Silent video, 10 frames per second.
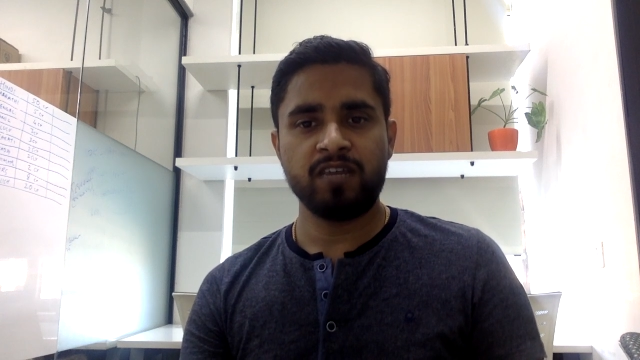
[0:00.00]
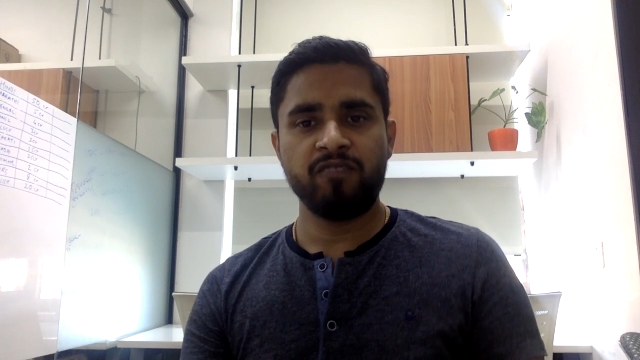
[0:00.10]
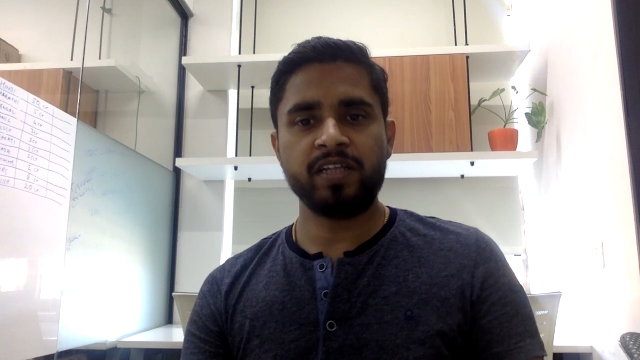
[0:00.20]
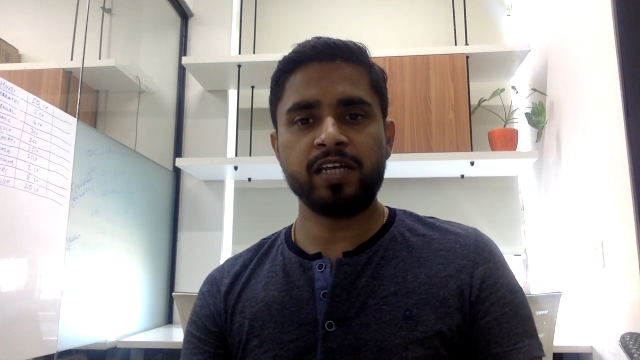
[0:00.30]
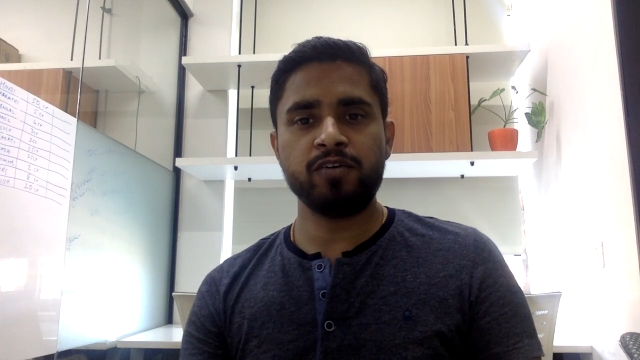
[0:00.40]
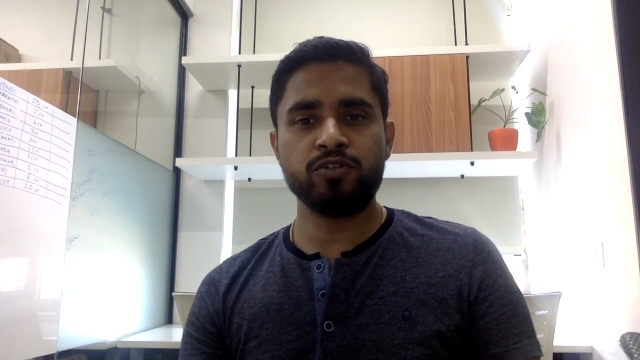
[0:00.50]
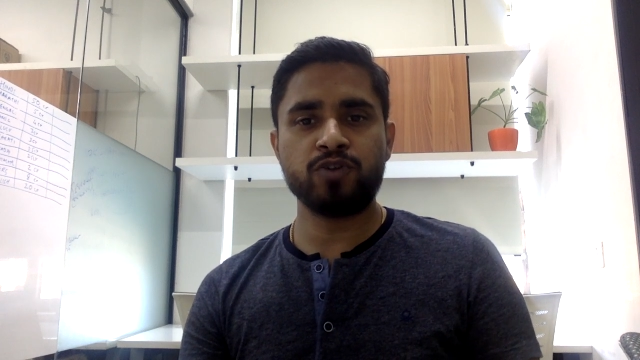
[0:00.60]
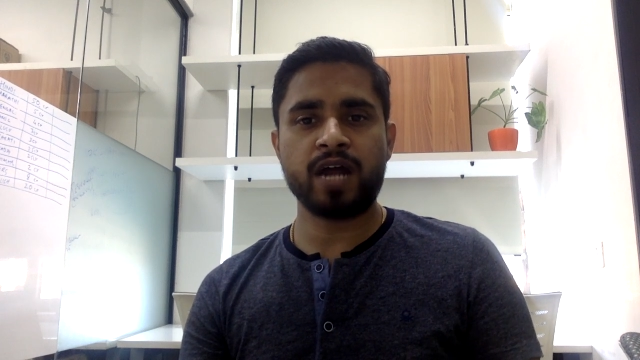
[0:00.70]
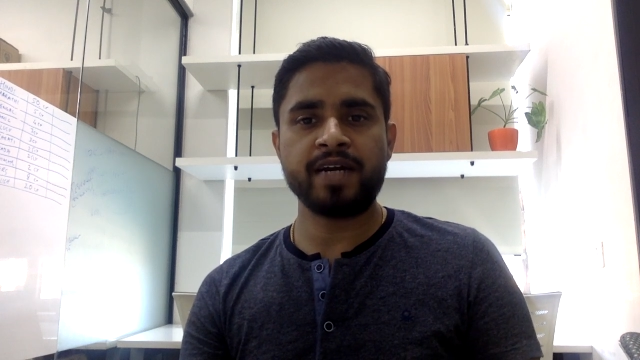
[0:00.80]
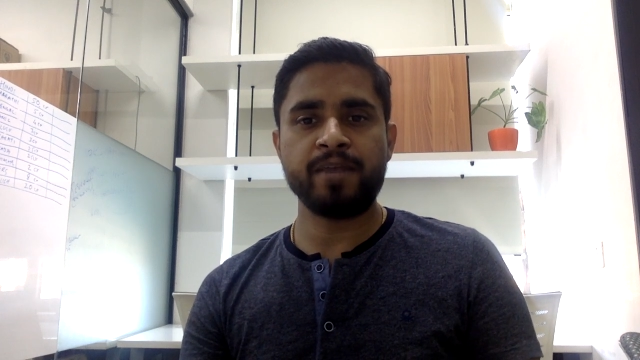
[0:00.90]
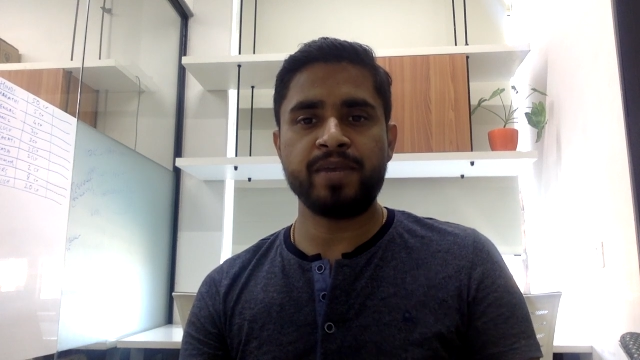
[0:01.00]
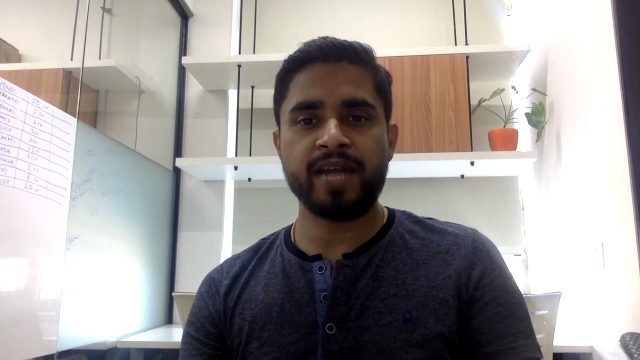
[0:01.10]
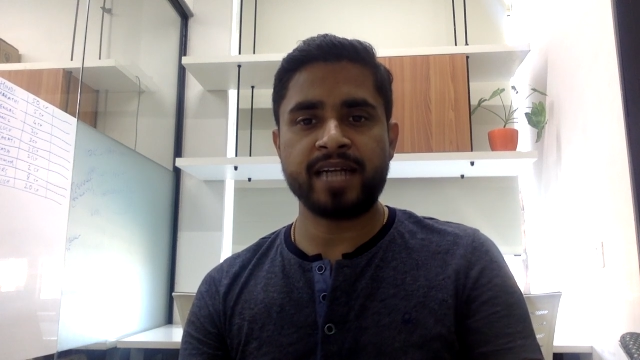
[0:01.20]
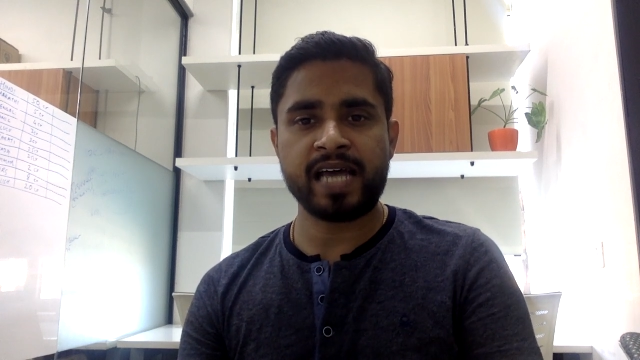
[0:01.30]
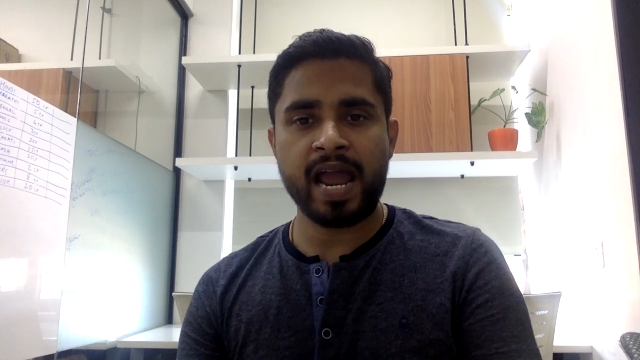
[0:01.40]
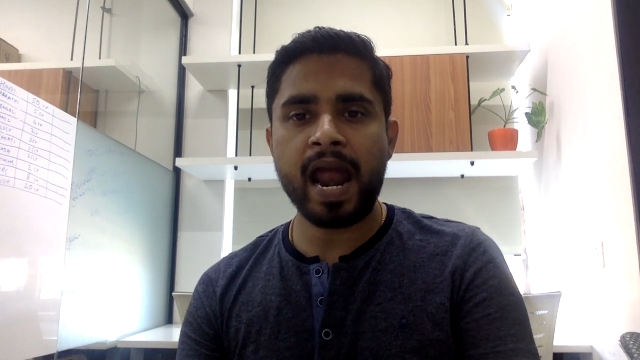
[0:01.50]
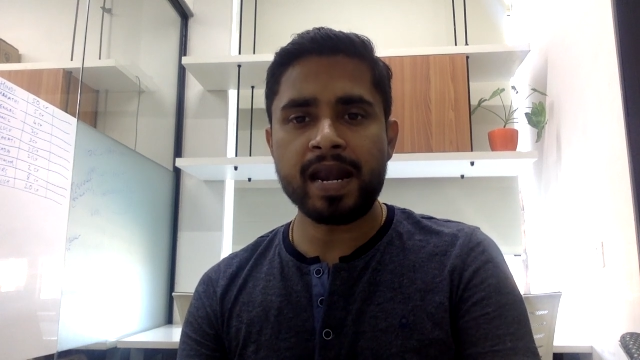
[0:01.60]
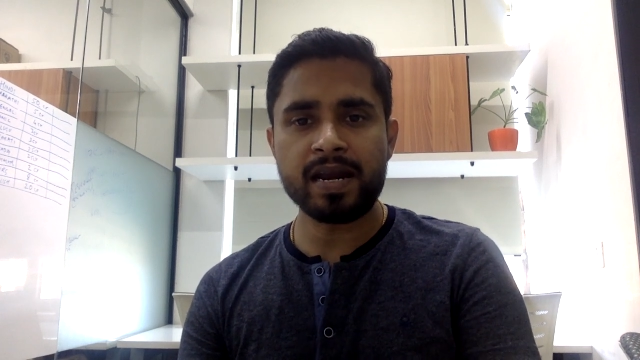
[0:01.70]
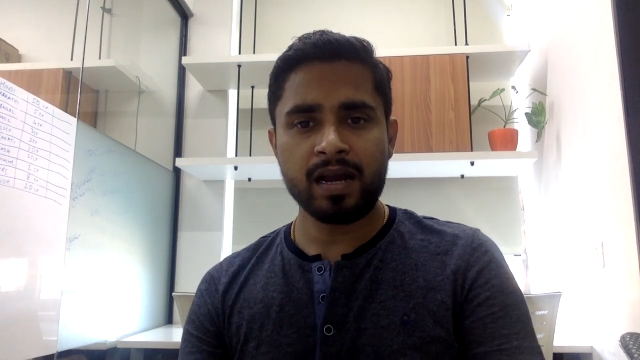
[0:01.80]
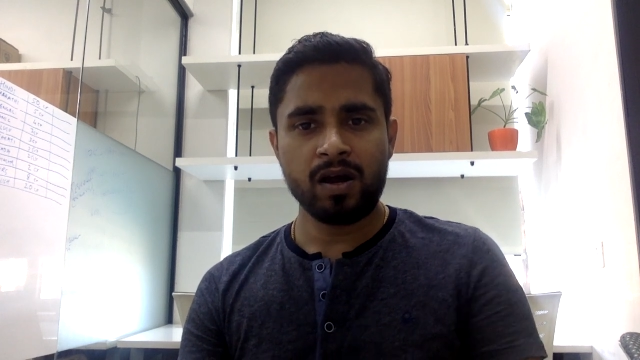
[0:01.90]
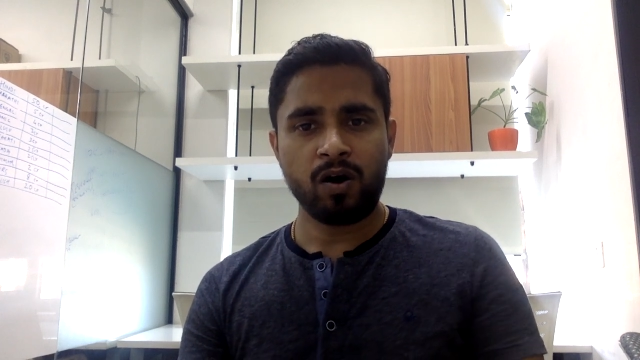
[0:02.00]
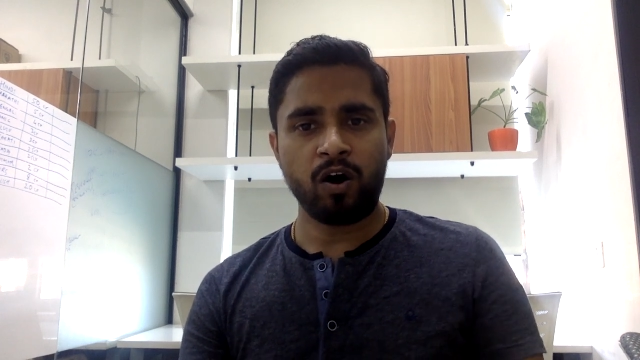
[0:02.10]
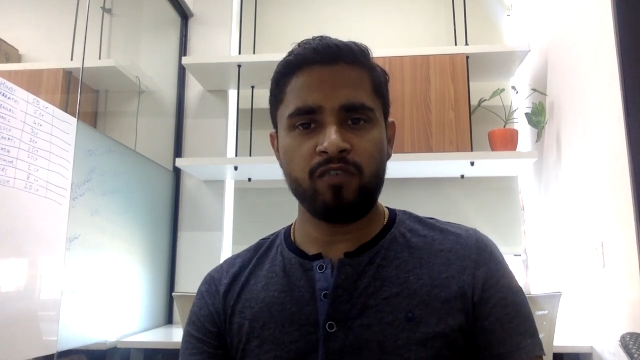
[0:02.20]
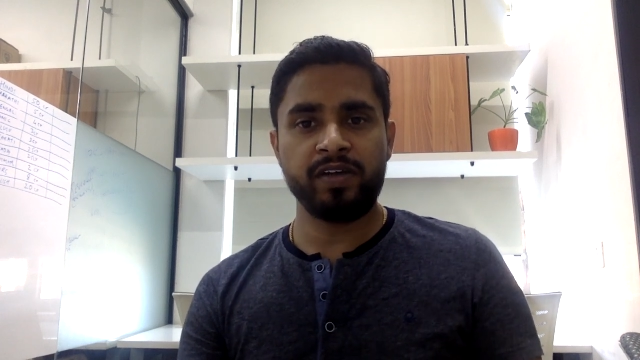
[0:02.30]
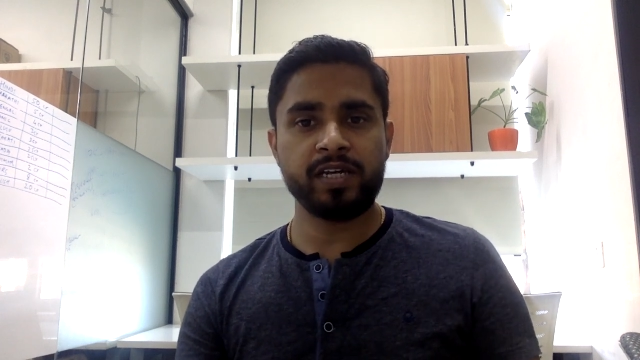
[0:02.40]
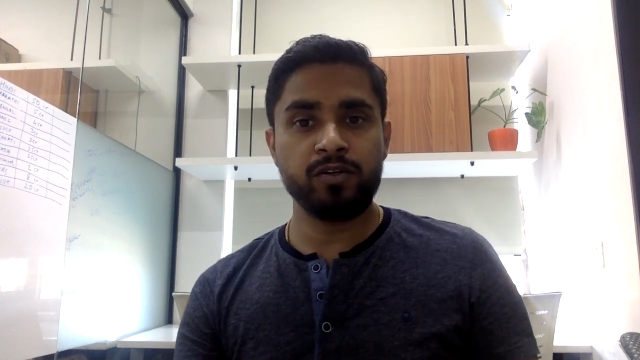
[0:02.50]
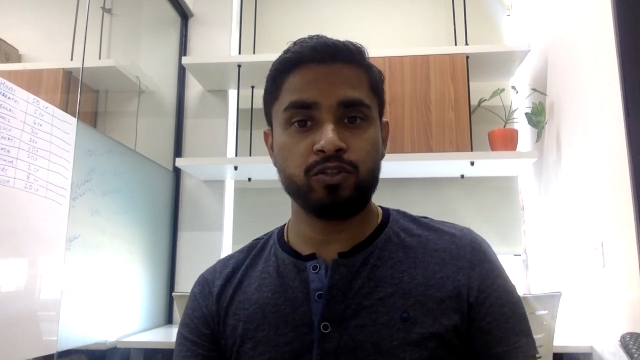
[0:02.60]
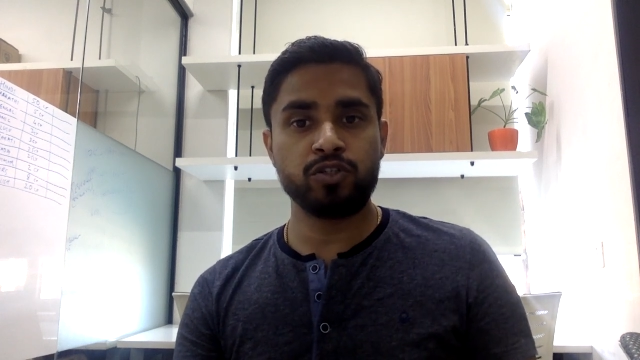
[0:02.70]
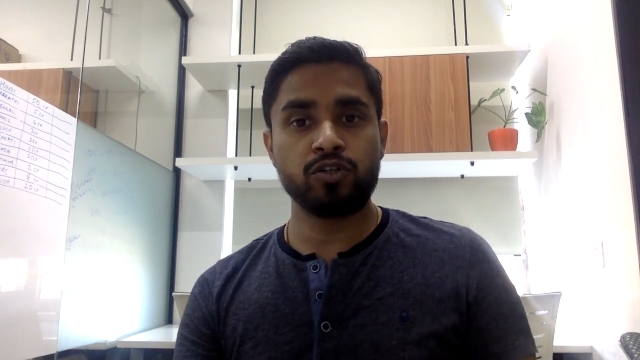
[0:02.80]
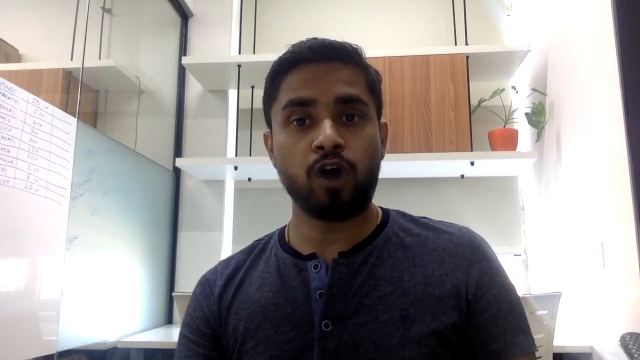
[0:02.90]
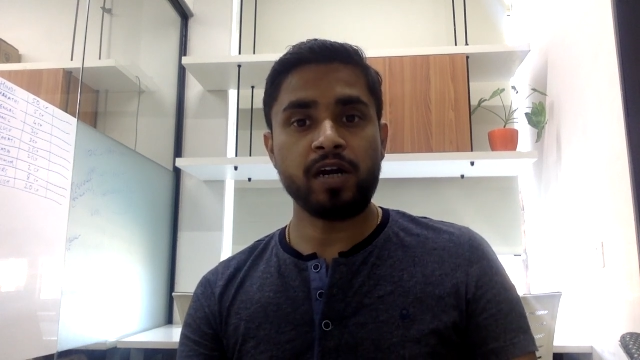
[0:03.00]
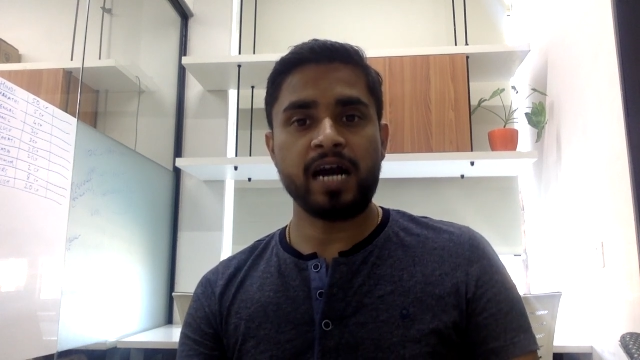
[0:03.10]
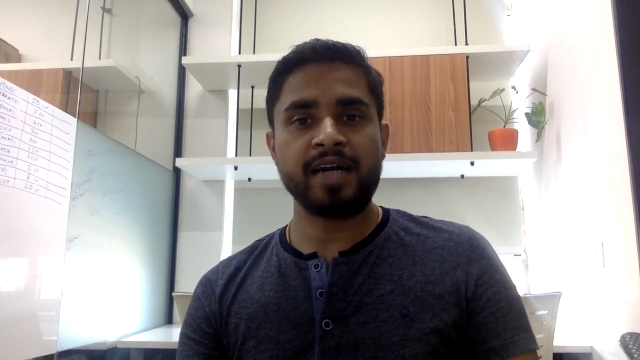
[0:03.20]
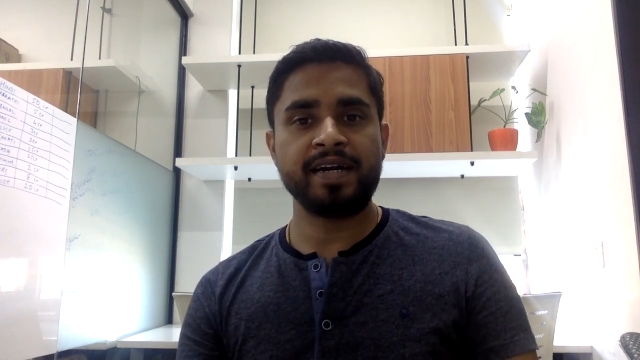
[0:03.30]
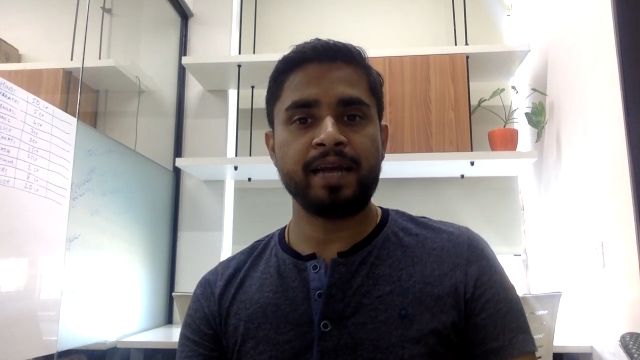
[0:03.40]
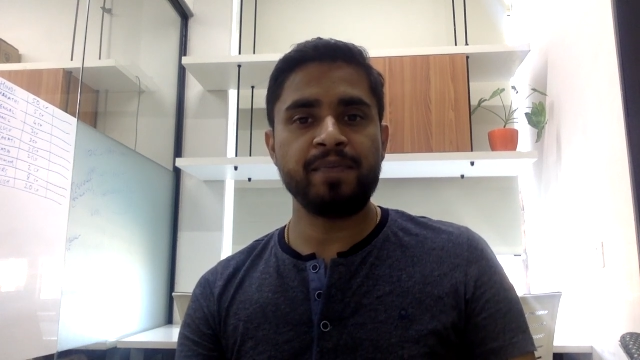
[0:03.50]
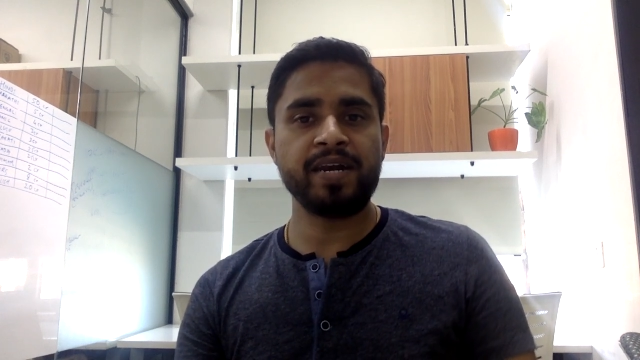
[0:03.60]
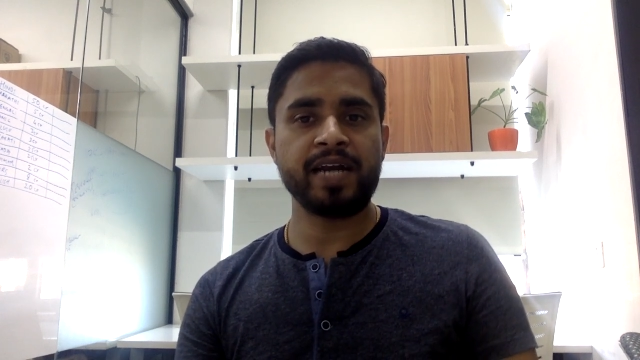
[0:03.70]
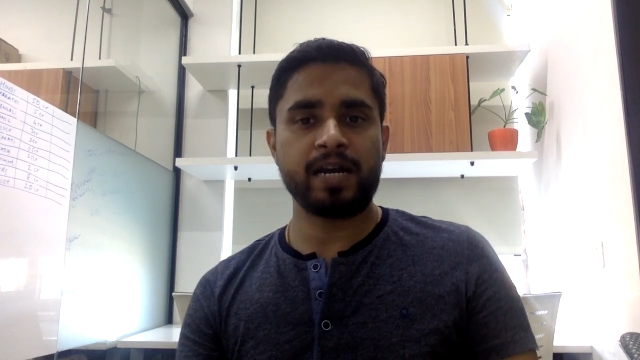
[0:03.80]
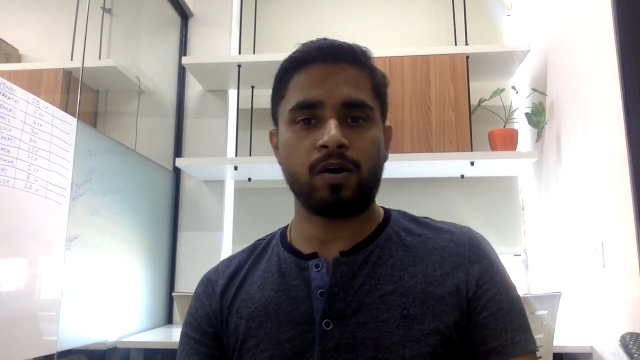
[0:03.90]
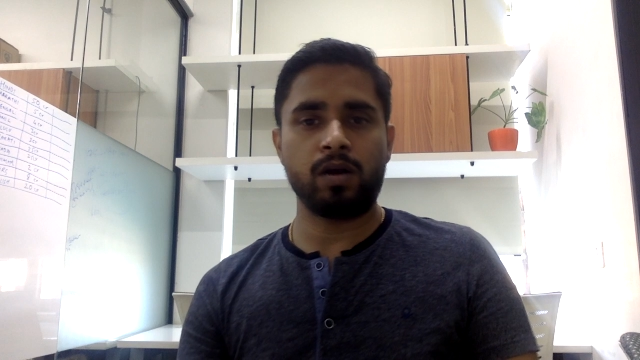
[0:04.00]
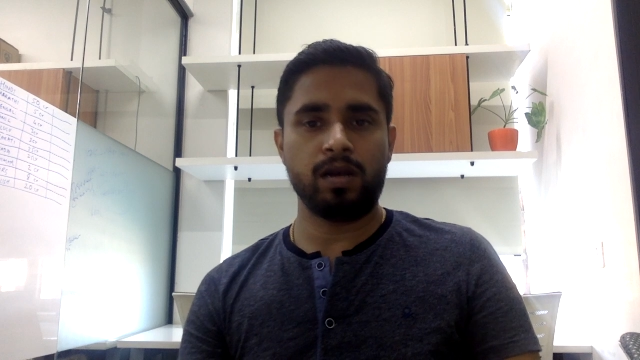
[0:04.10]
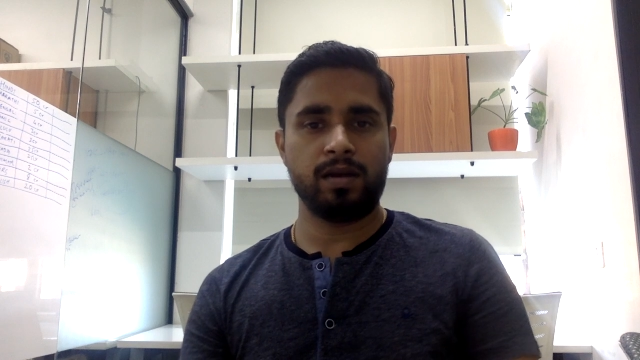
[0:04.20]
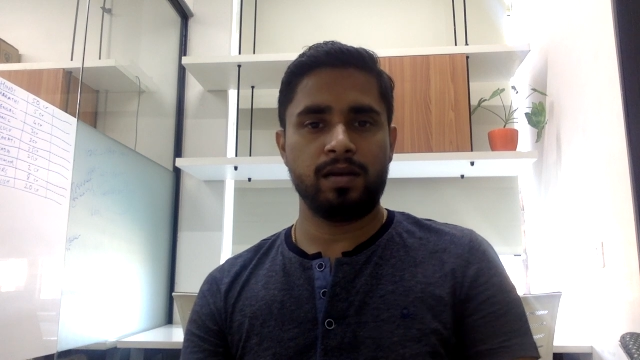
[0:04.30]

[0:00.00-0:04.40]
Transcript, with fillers: whether you should attempt it at the end, or whether you should not attempt it at all.